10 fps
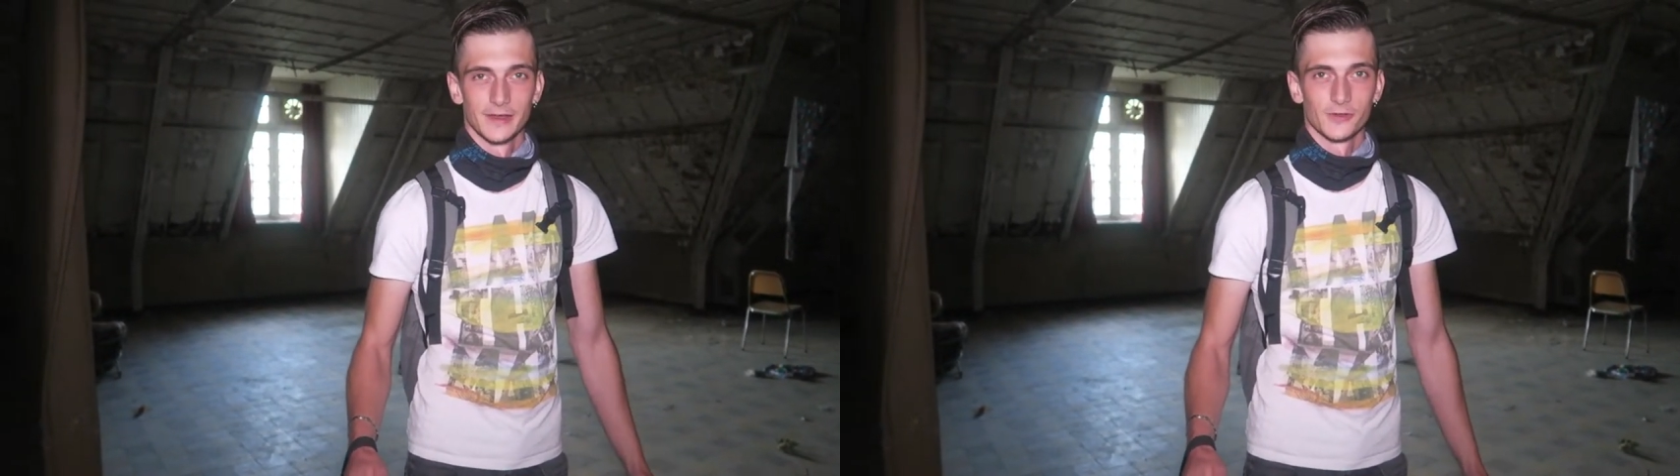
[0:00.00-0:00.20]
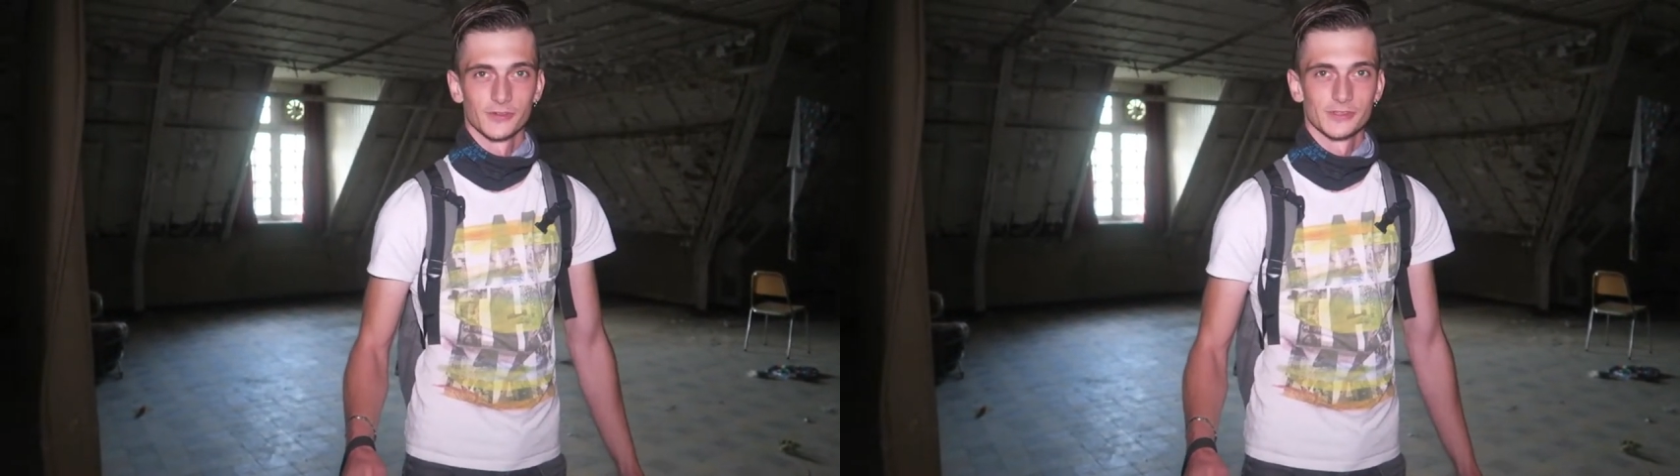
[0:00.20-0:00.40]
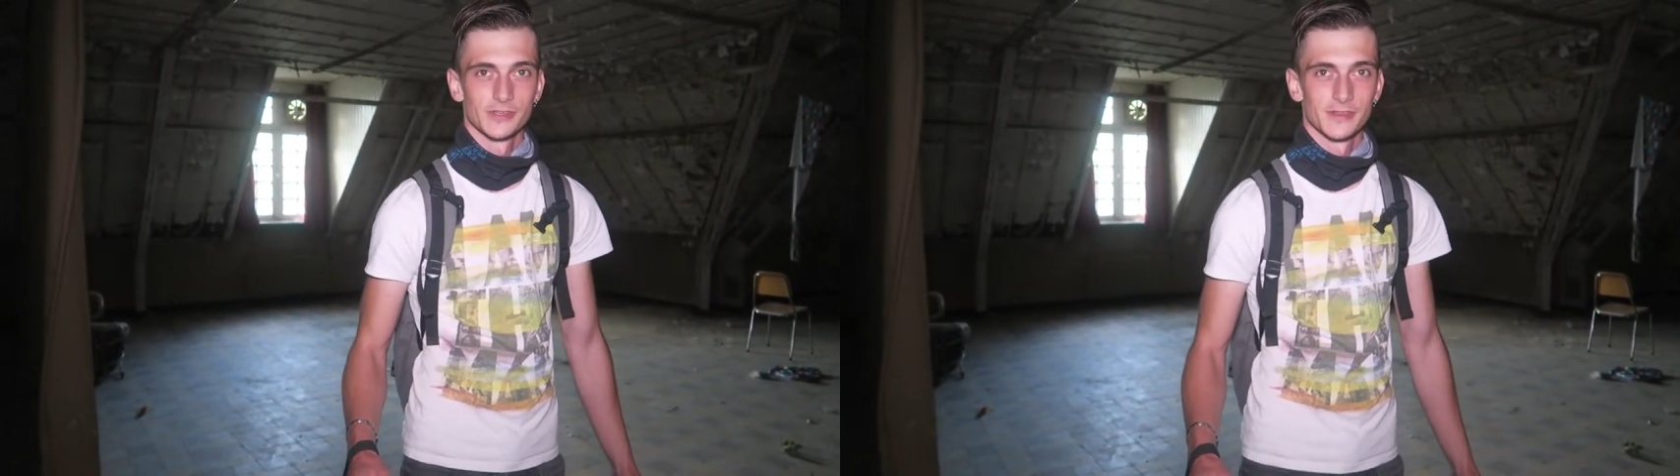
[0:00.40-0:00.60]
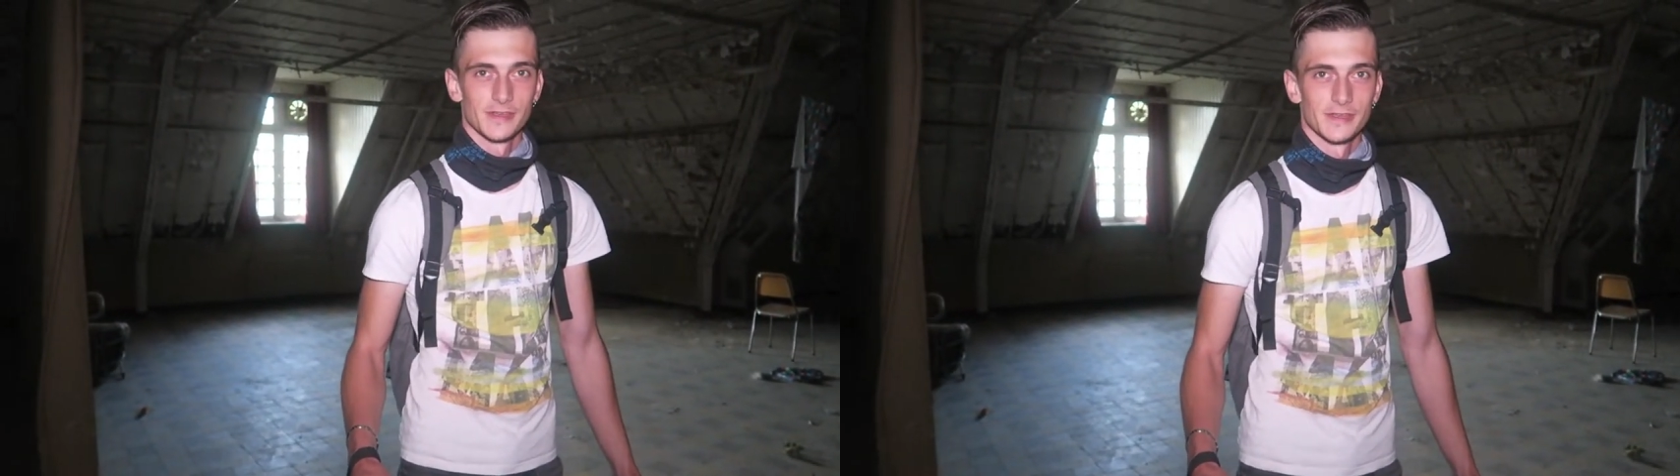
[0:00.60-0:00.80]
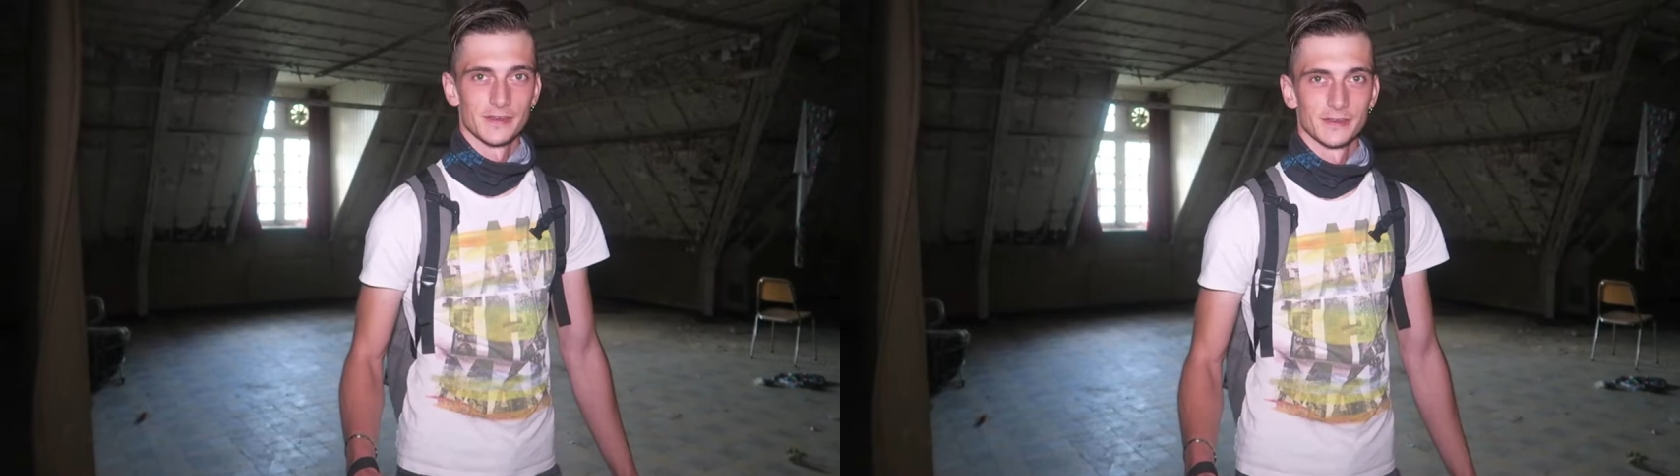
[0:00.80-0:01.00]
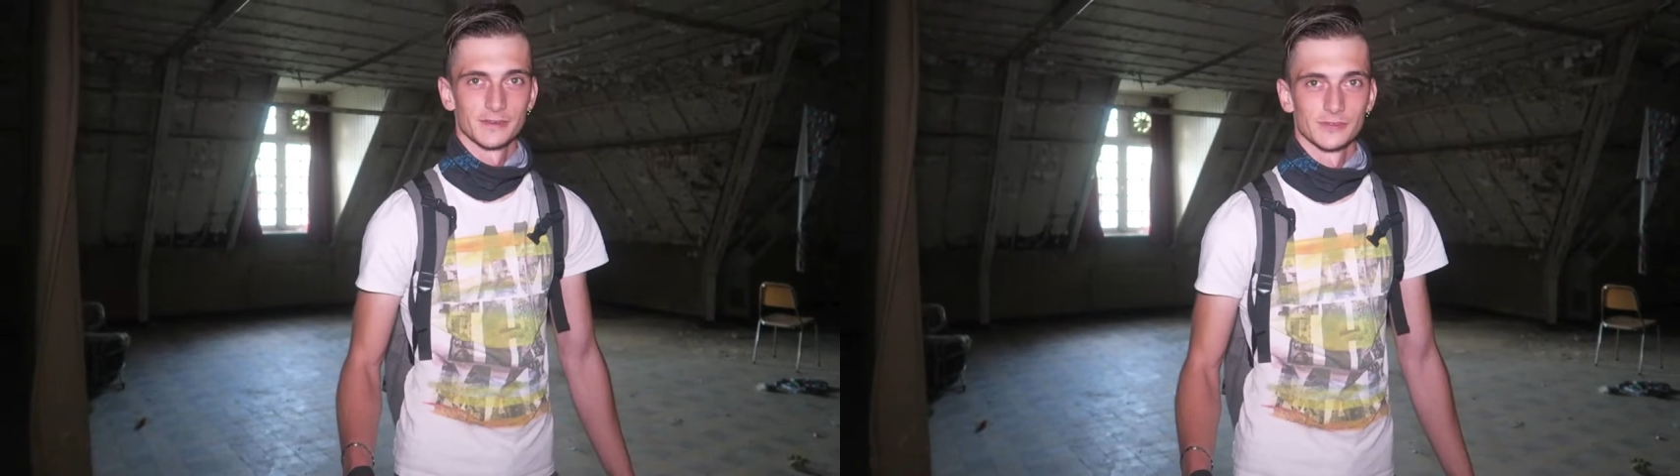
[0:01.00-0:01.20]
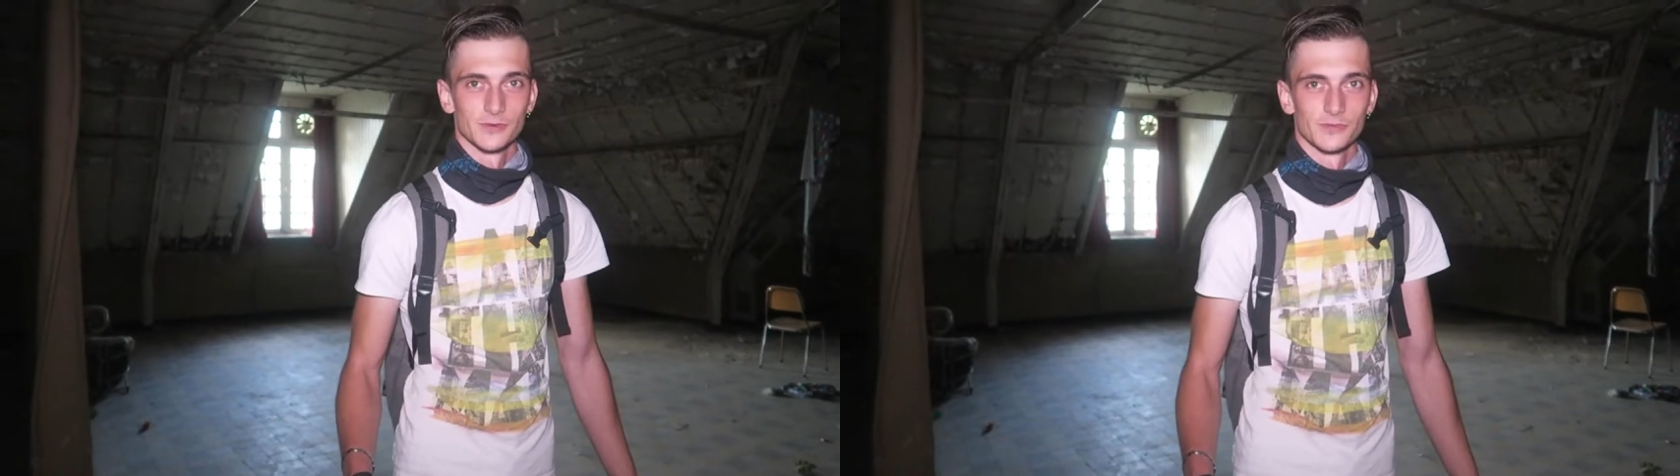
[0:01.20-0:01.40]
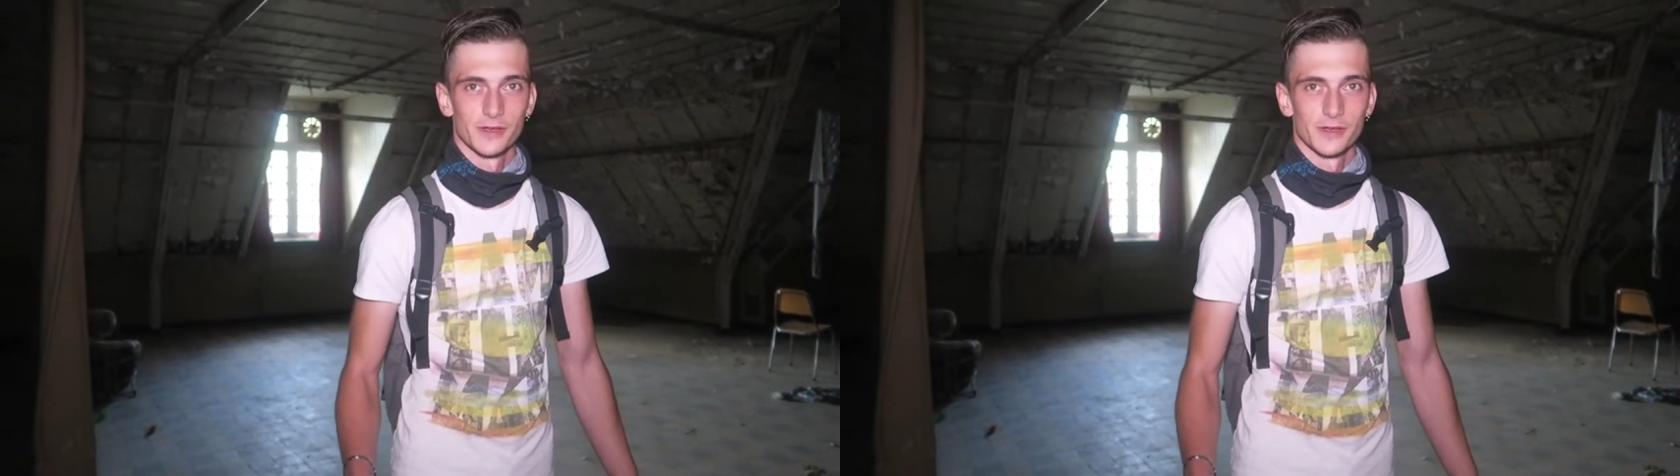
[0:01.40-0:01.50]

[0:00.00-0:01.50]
and all of a sudden I hear some